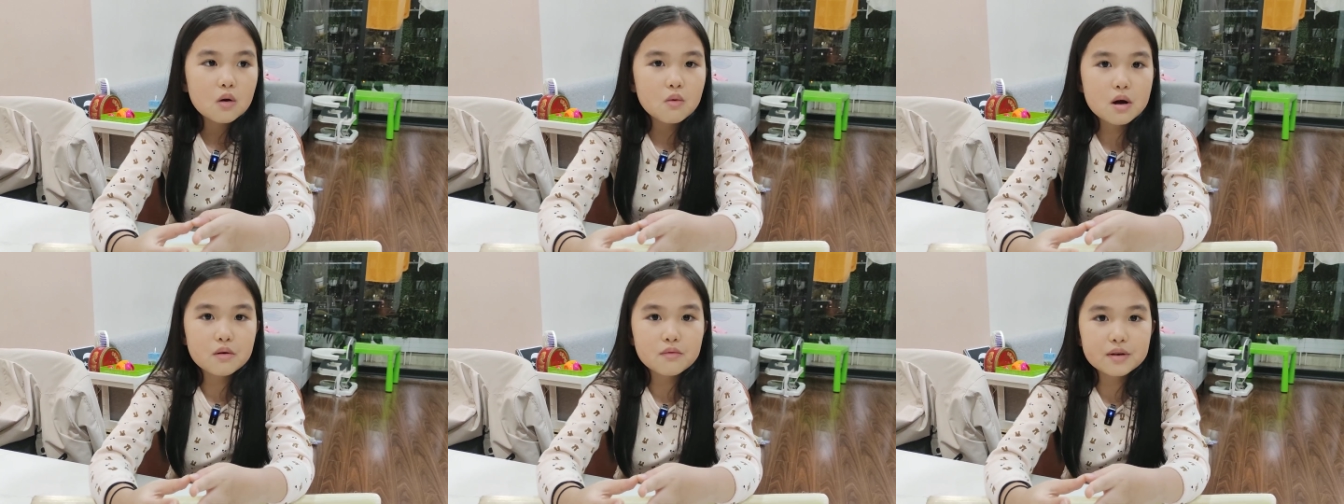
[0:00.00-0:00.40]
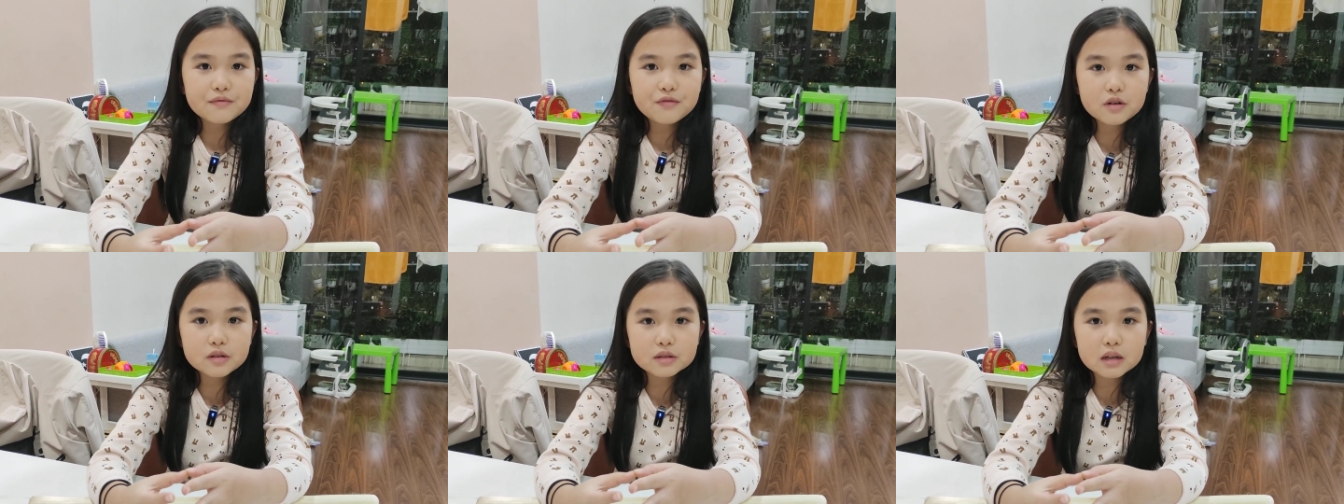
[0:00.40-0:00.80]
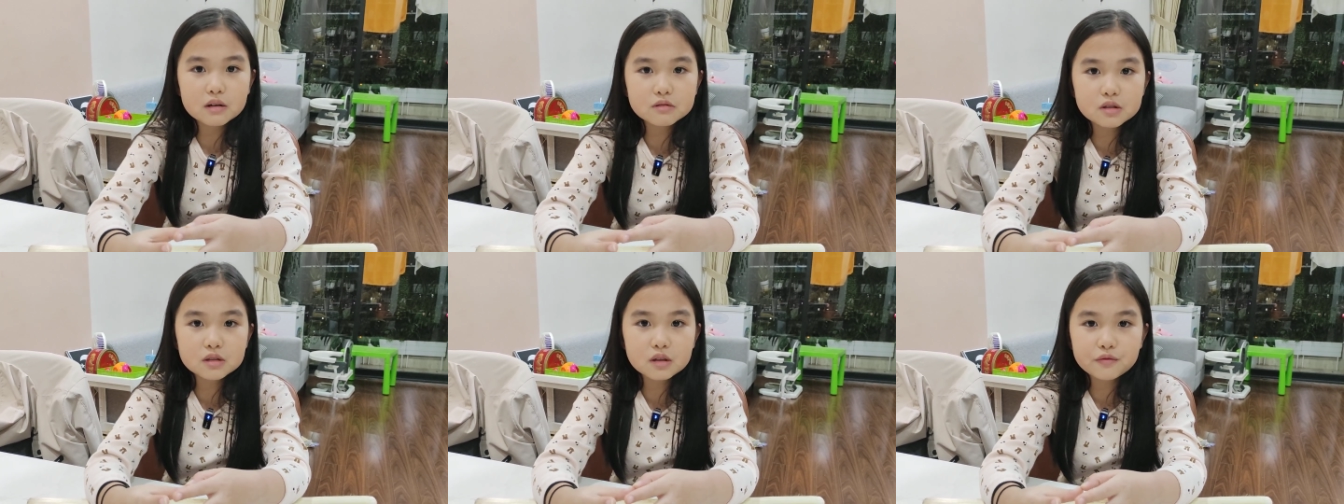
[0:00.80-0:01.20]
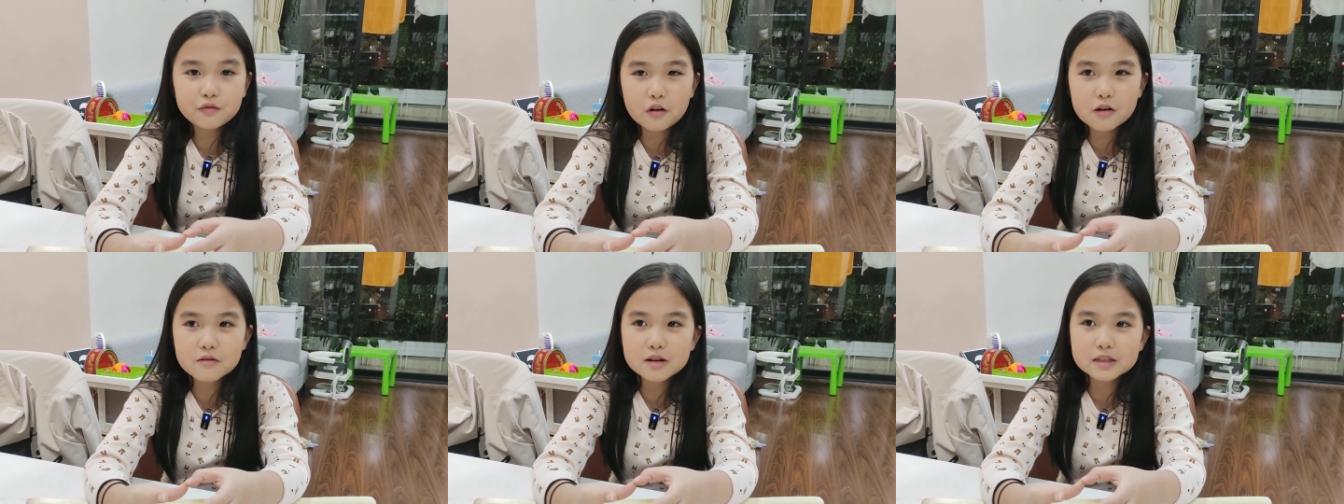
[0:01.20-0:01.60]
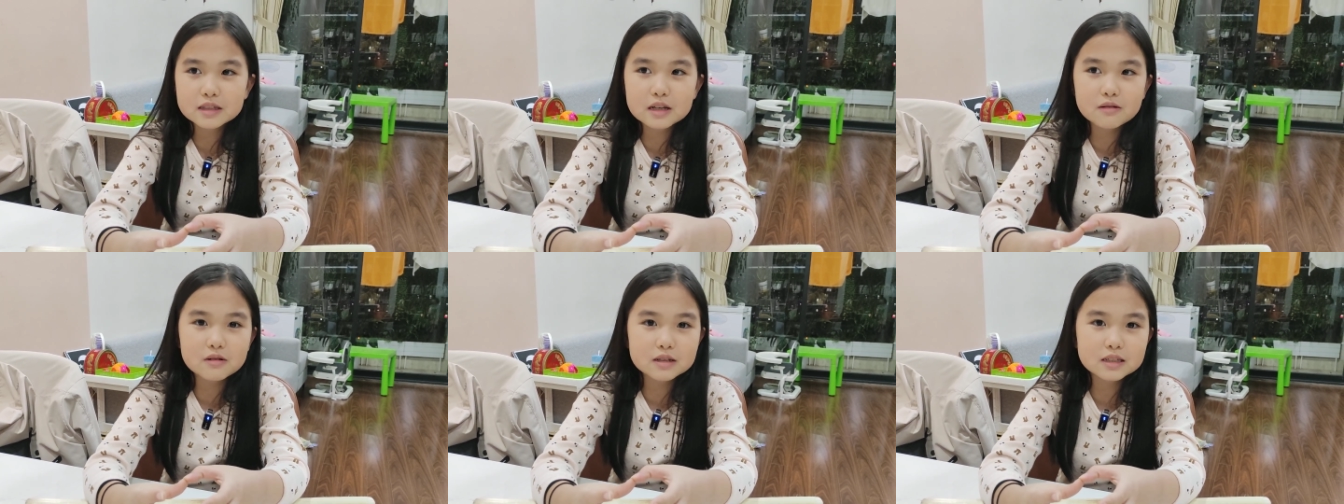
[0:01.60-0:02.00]
When we first go to the forest,
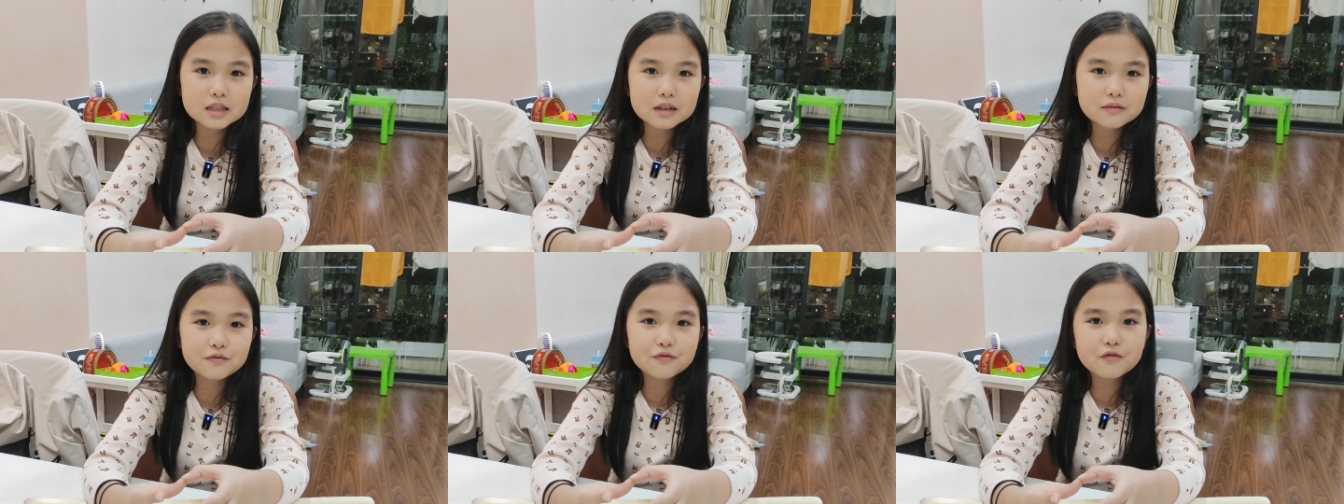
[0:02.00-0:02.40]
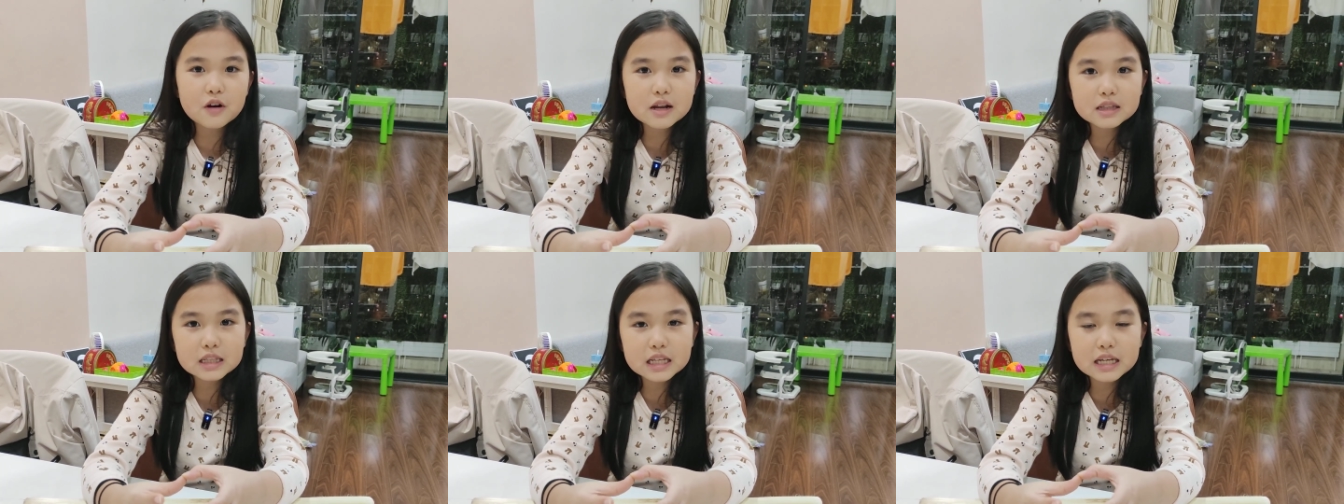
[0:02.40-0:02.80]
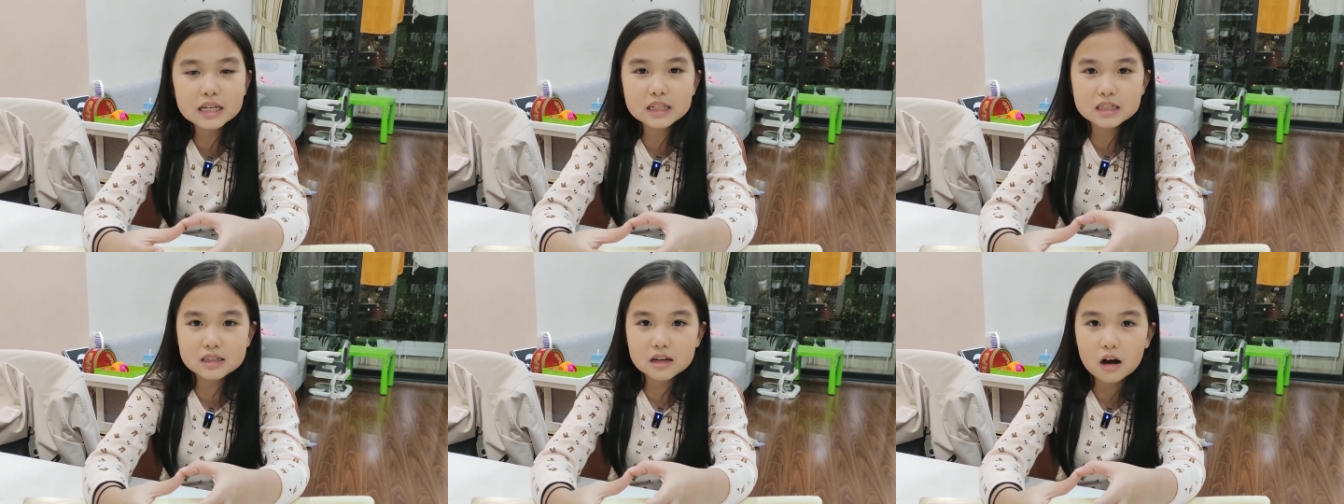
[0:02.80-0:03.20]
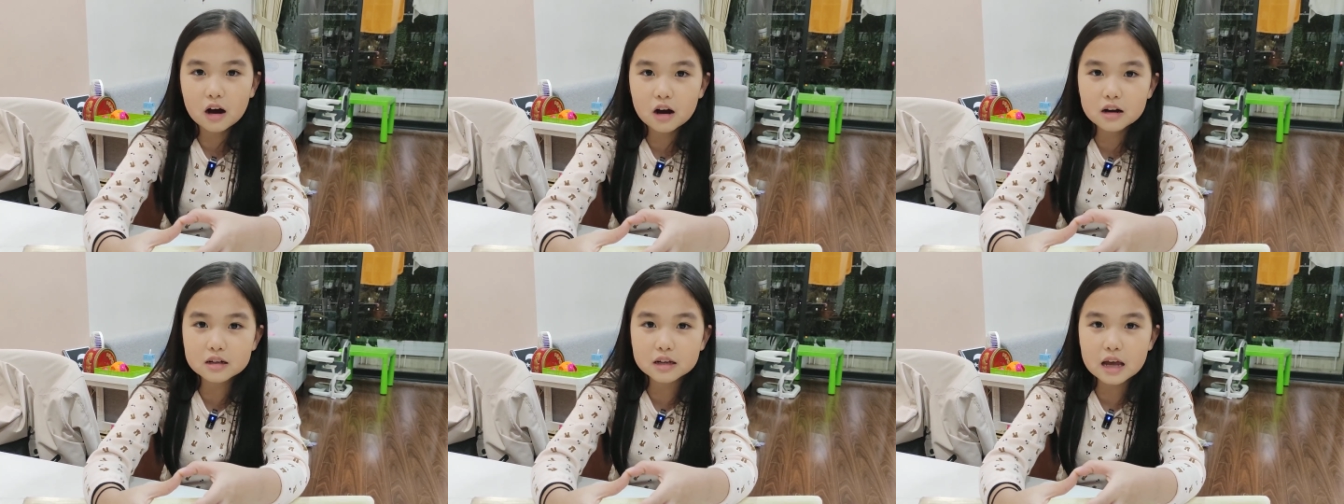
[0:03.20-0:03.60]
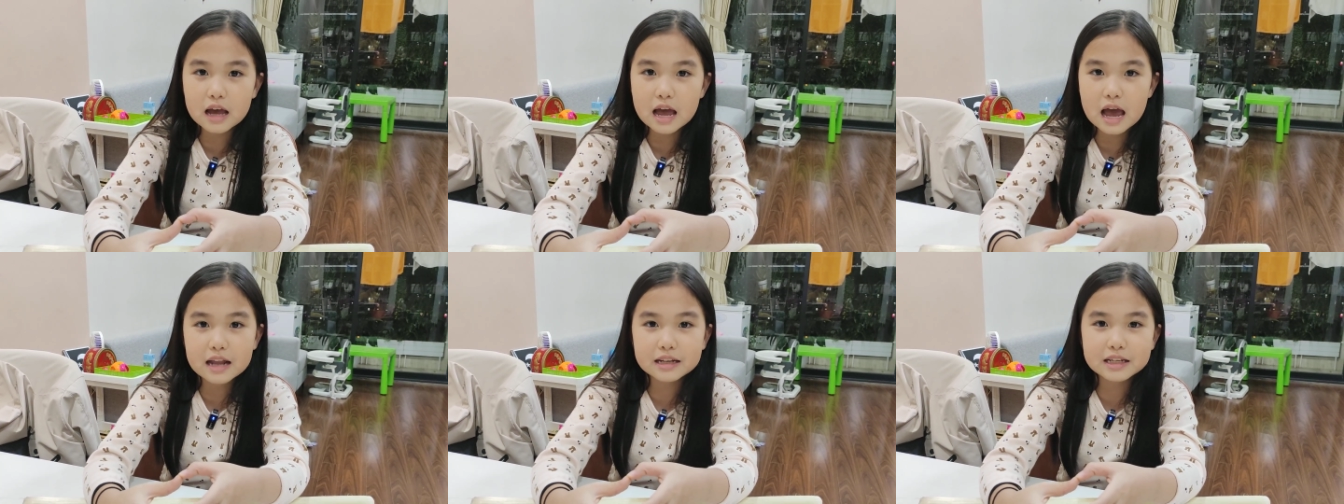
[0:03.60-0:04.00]
there was a friendly dog
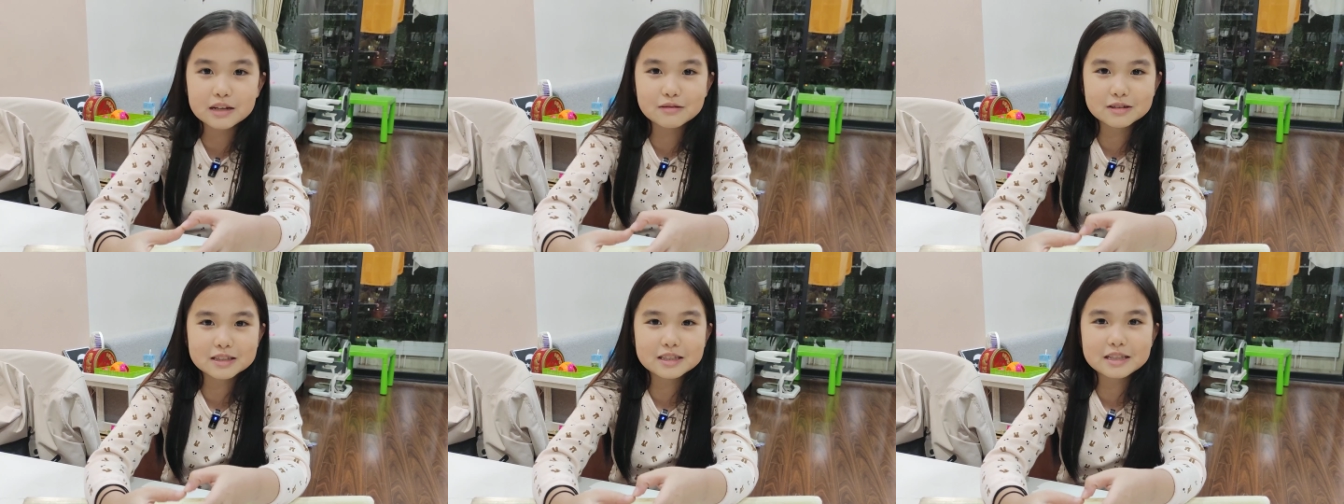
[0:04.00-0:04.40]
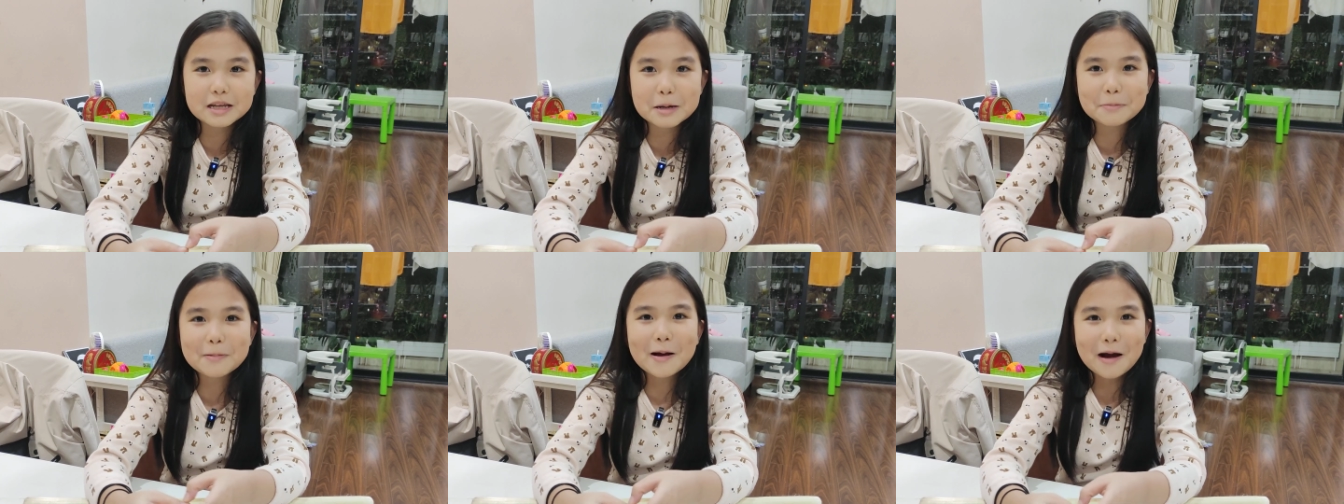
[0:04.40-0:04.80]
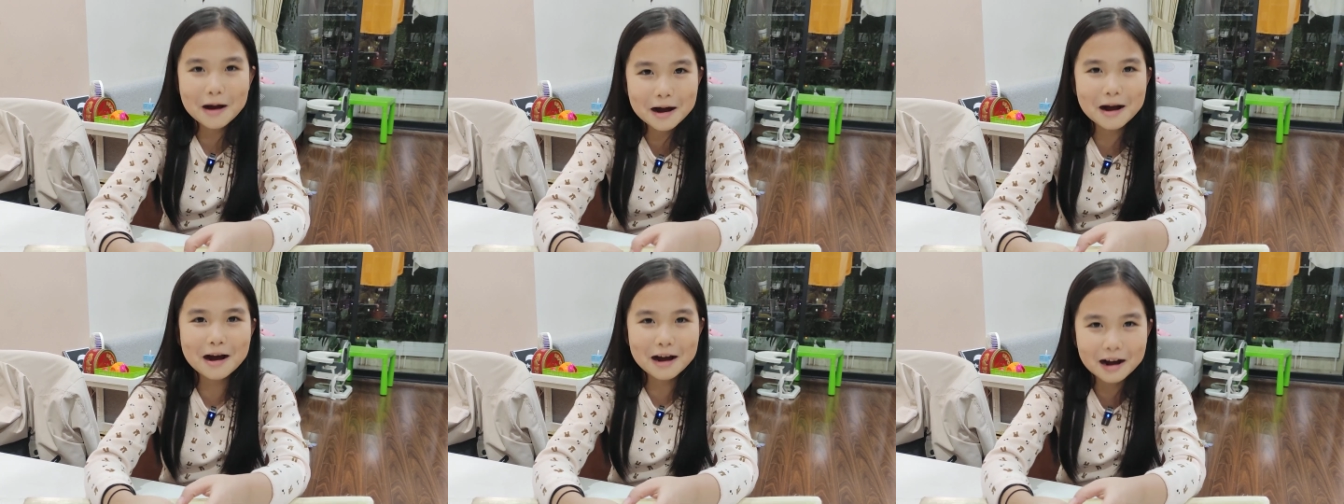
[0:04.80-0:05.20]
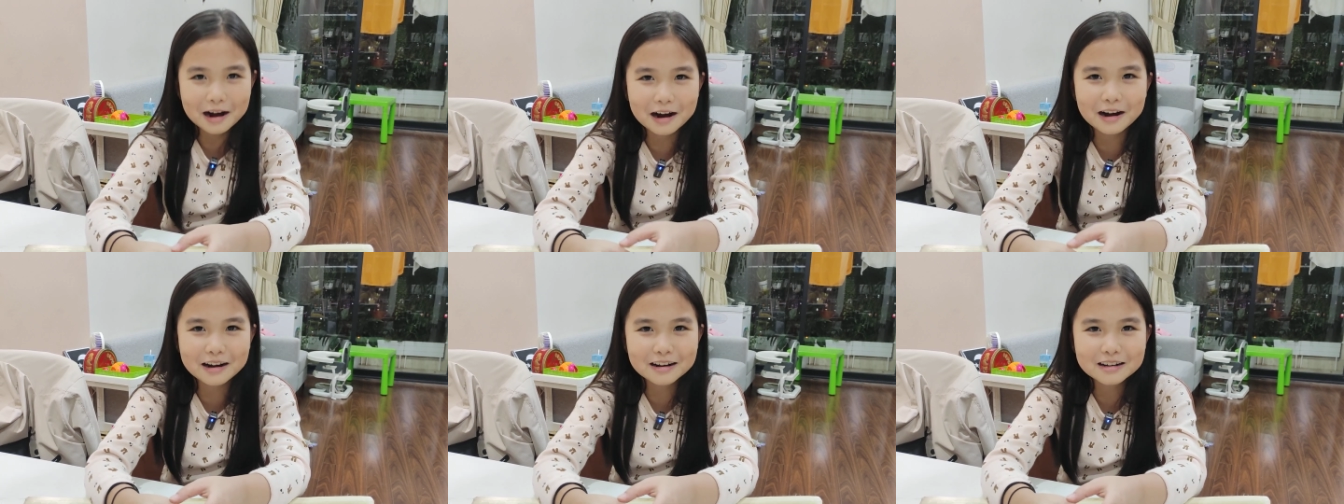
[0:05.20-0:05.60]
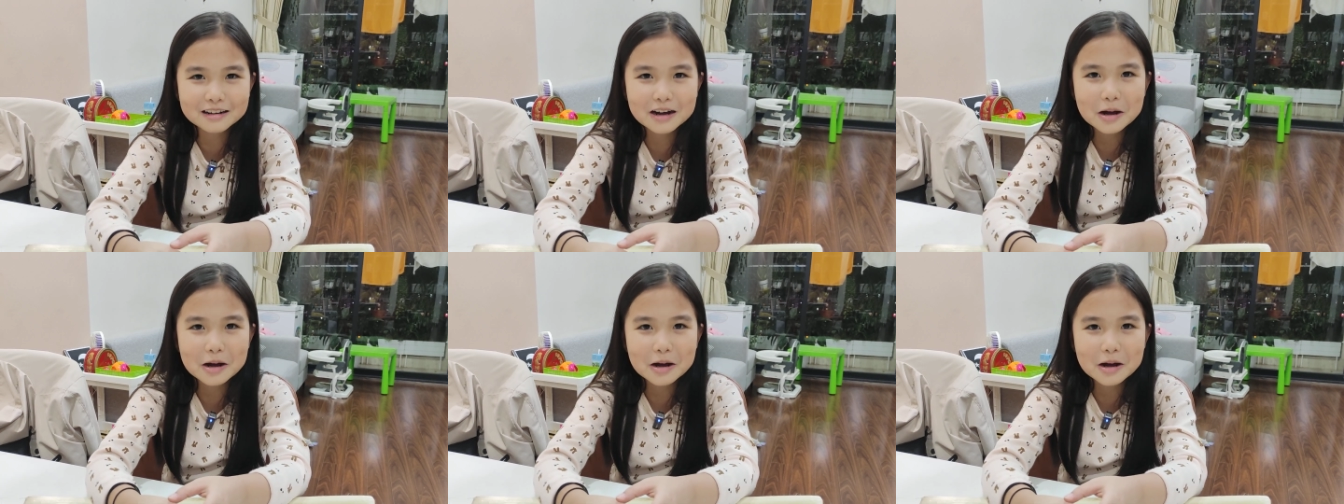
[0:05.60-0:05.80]
and he was named Ha Ha,